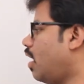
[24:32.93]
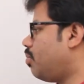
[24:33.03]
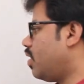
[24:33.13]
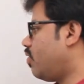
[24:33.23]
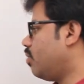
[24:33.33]

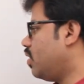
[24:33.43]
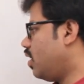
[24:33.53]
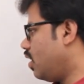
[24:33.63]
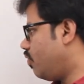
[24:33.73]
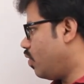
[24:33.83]
Apart from
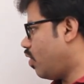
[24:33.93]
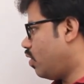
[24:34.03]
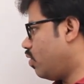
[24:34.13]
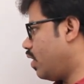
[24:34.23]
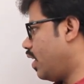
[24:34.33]
that, if you
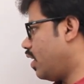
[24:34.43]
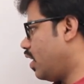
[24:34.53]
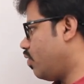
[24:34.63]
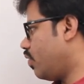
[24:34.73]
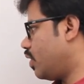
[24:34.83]
want to create a
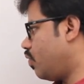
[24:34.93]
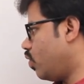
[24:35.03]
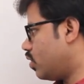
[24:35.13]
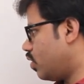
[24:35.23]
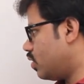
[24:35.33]
network with
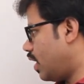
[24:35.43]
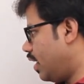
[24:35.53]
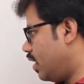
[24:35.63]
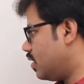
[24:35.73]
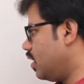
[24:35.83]

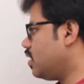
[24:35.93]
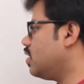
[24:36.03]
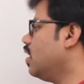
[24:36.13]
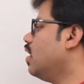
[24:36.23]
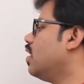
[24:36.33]
4096,